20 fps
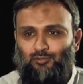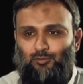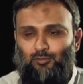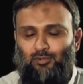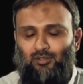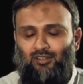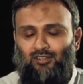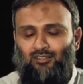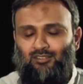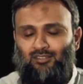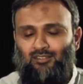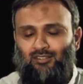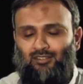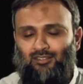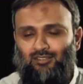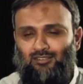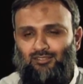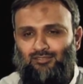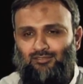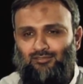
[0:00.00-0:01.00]
Subhanallah.
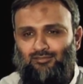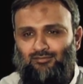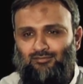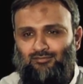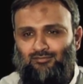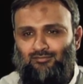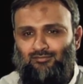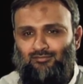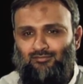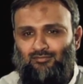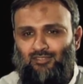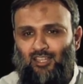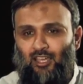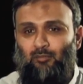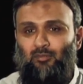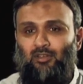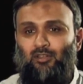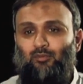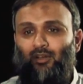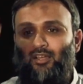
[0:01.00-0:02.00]

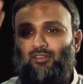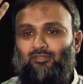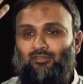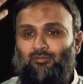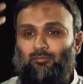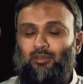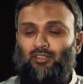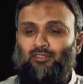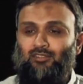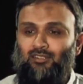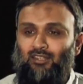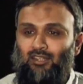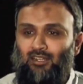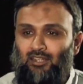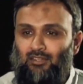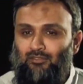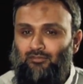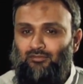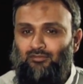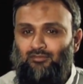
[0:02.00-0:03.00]
How many wives a person can
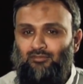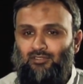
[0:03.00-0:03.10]
have